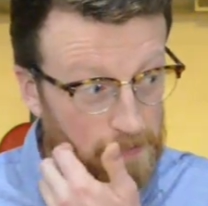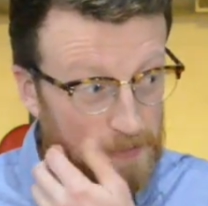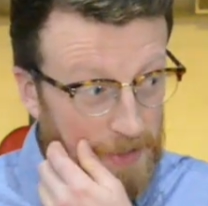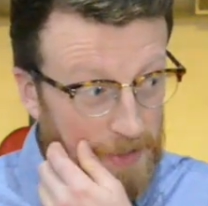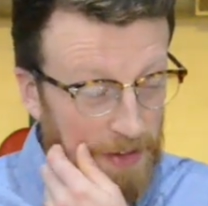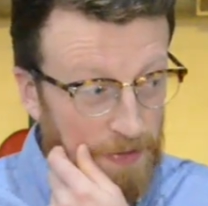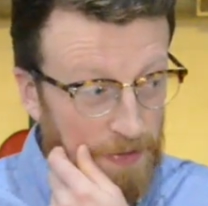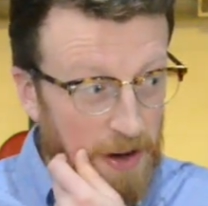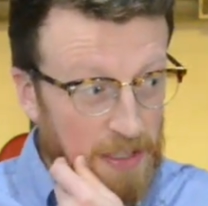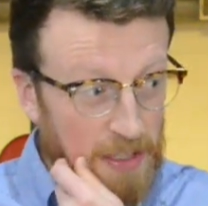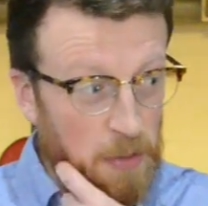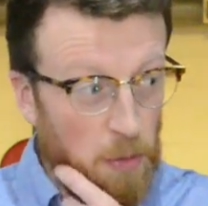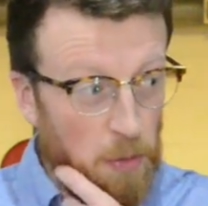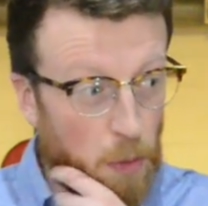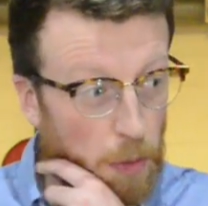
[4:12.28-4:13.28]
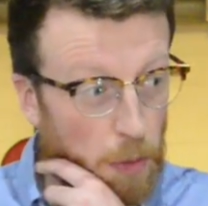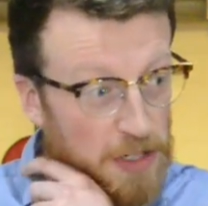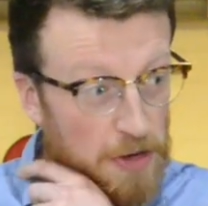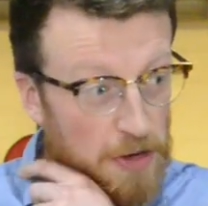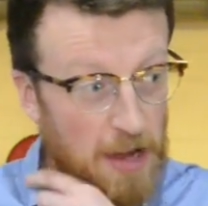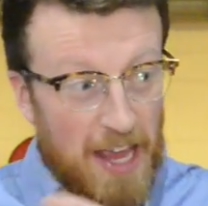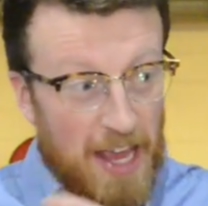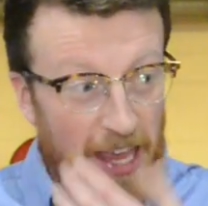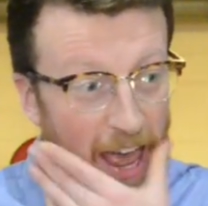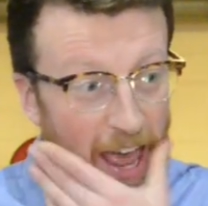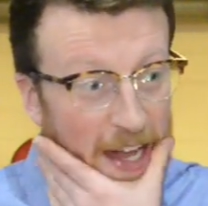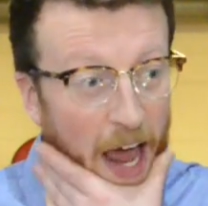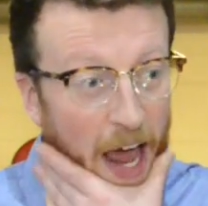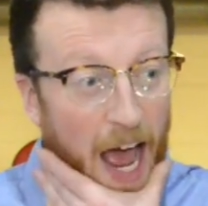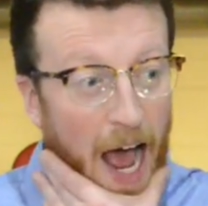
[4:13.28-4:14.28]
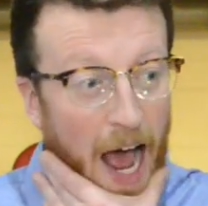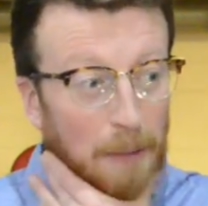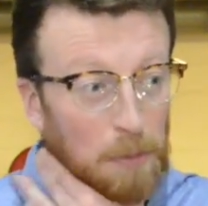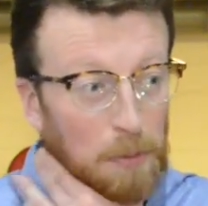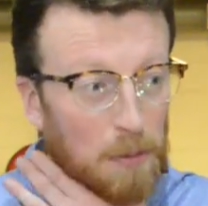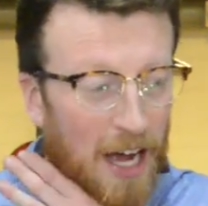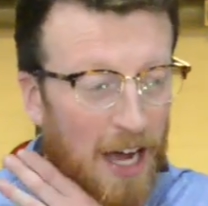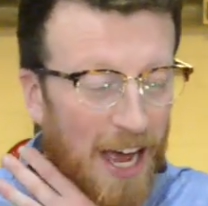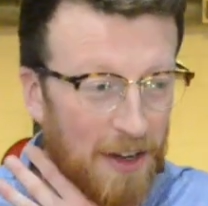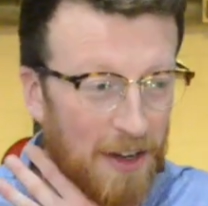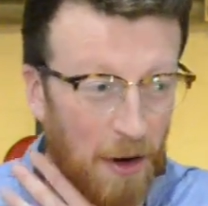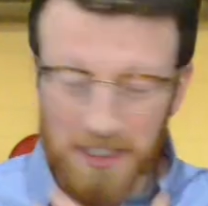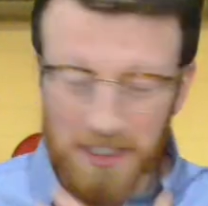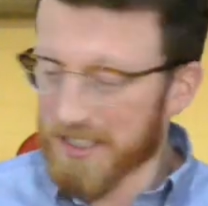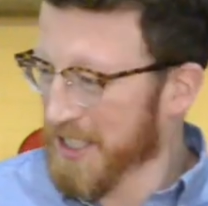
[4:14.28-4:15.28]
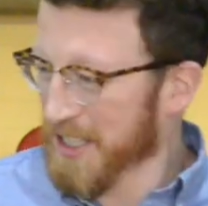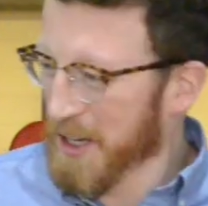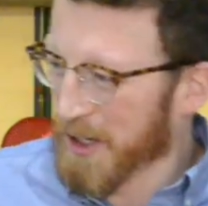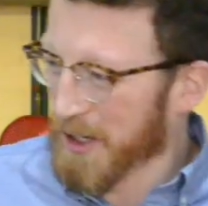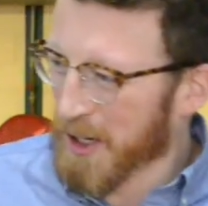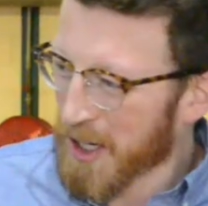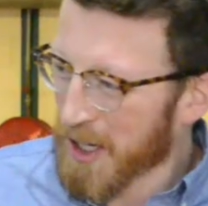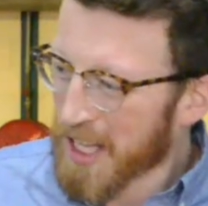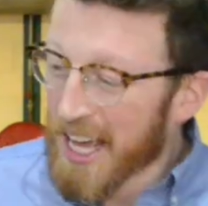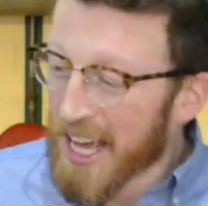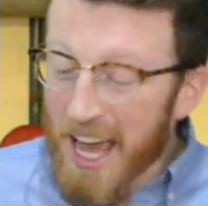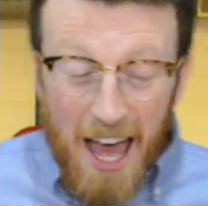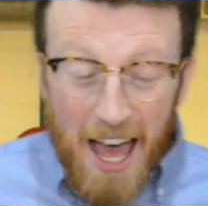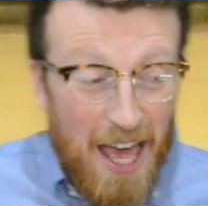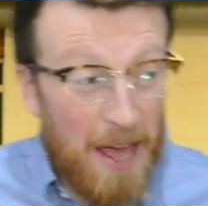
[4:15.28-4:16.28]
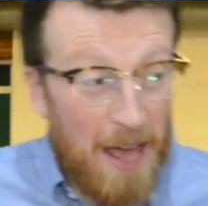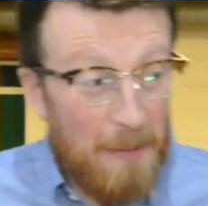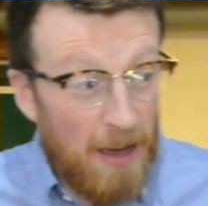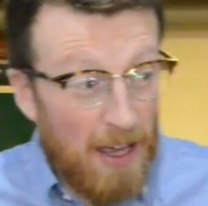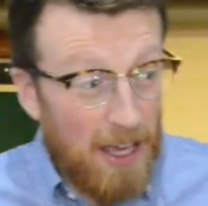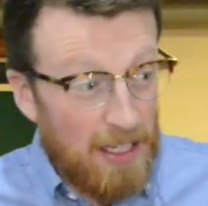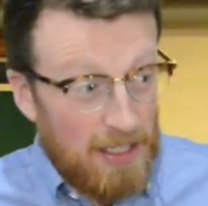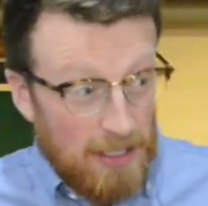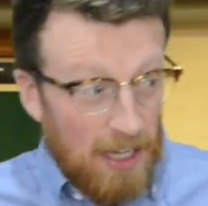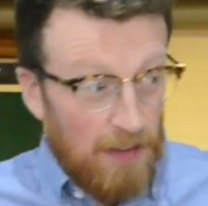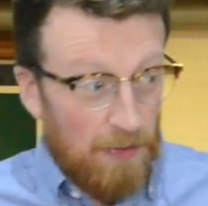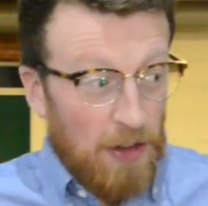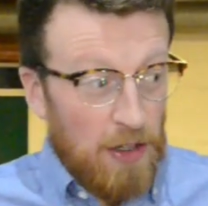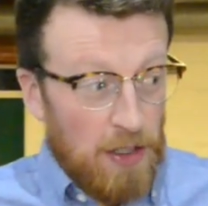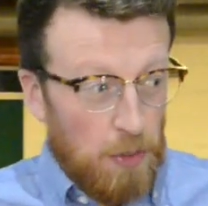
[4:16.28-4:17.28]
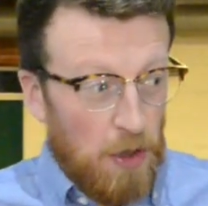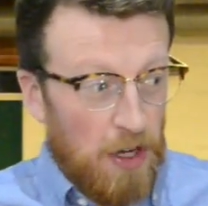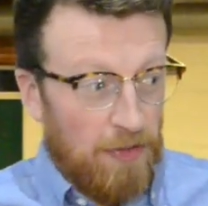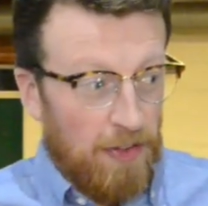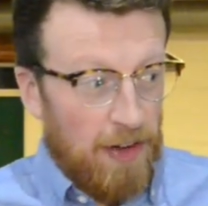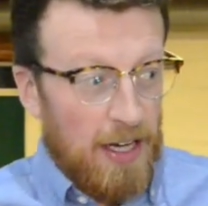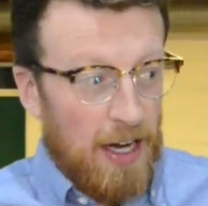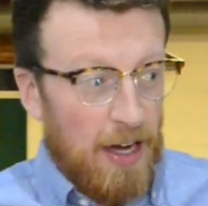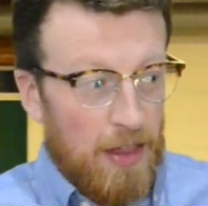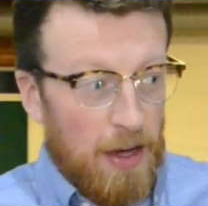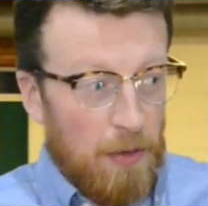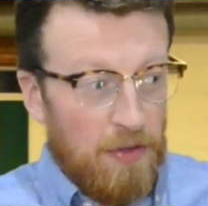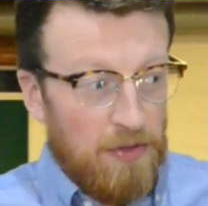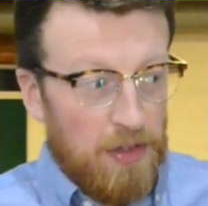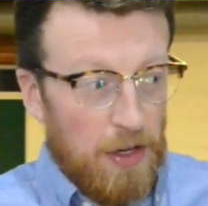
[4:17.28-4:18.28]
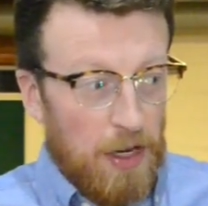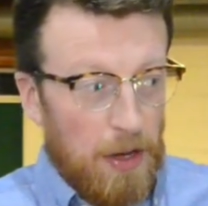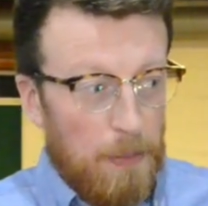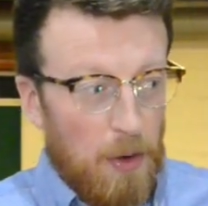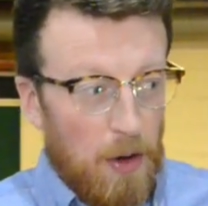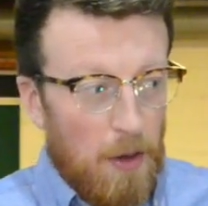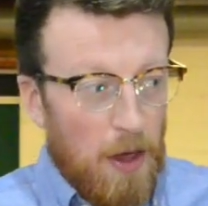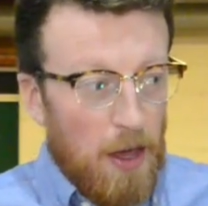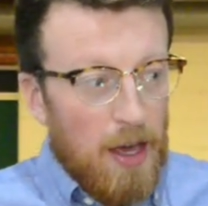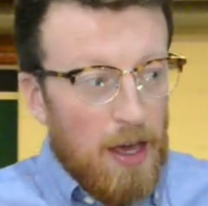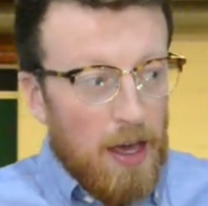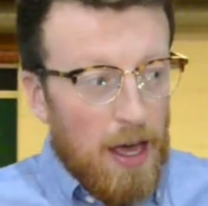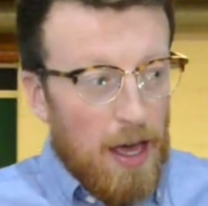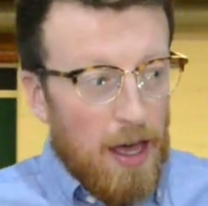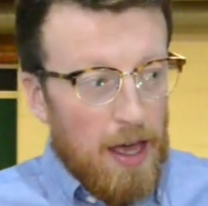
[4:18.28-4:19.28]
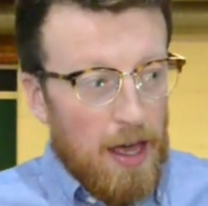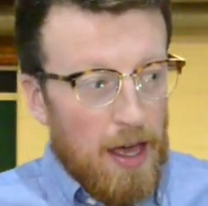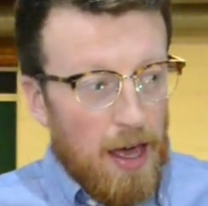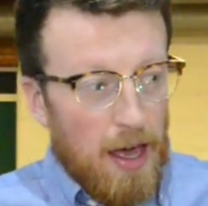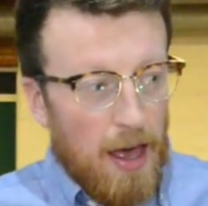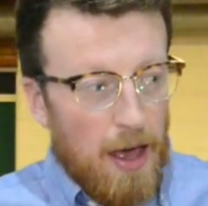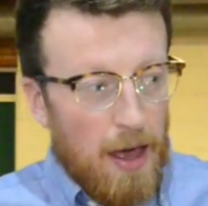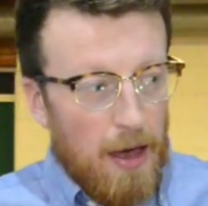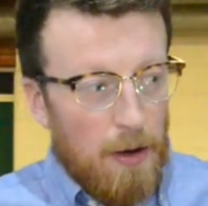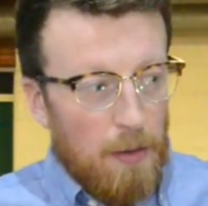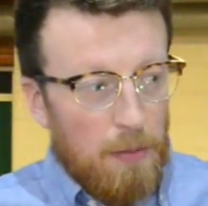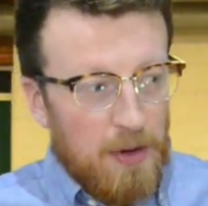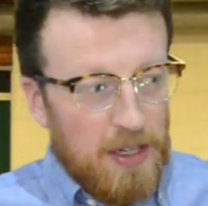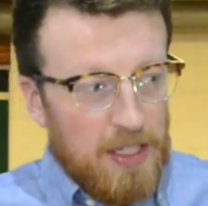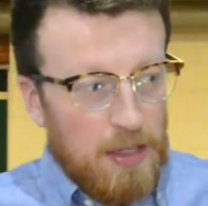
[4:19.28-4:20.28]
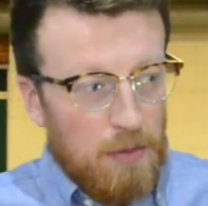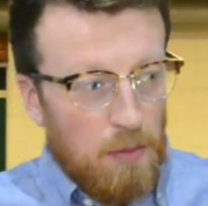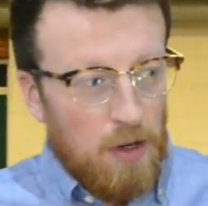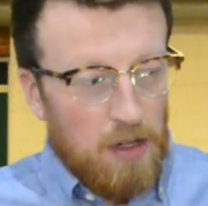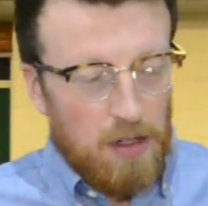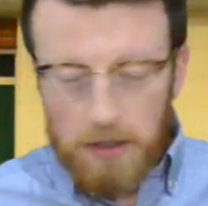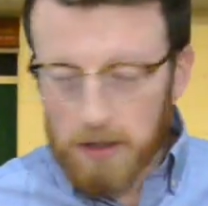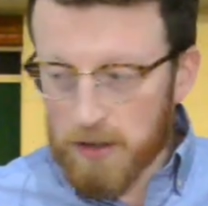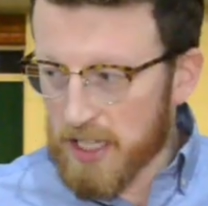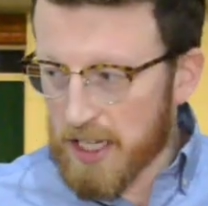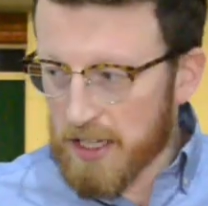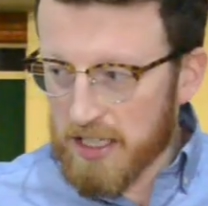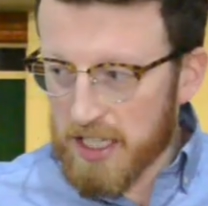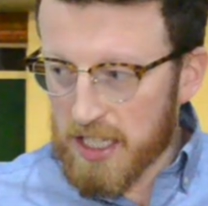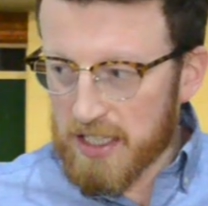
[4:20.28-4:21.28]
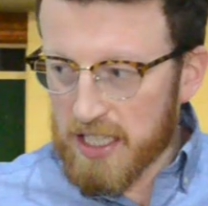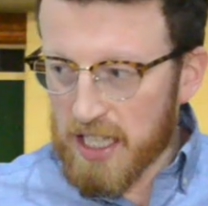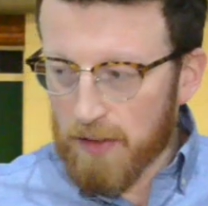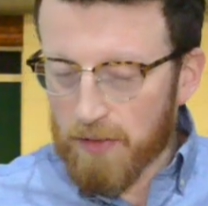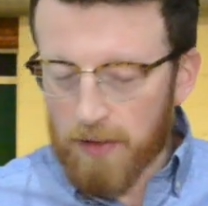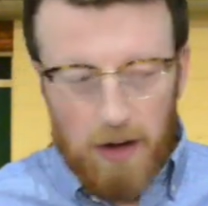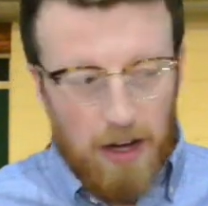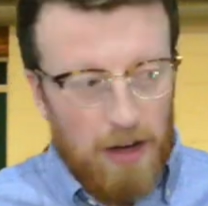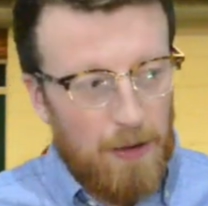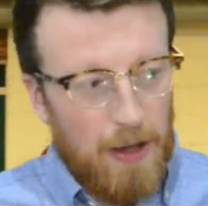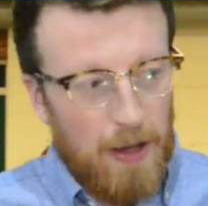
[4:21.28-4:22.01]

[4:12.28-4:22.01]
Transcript: If you ask me, will we do it again? I honestly don't know. It feels worth it now that we've done it, but we didn't want to lose any detail for it.